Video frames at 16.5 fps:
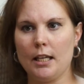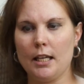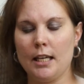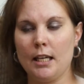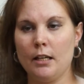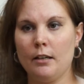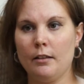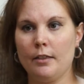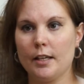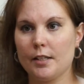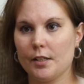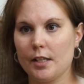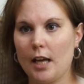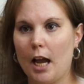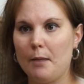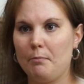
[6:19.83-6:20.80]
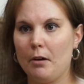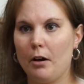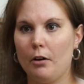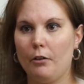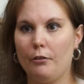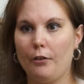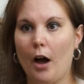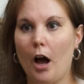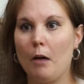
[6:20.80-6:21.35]
in this type
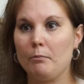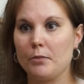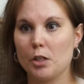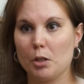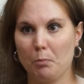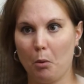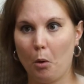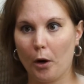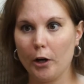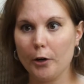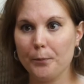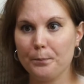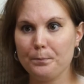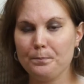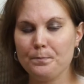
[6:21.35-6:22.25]
of support,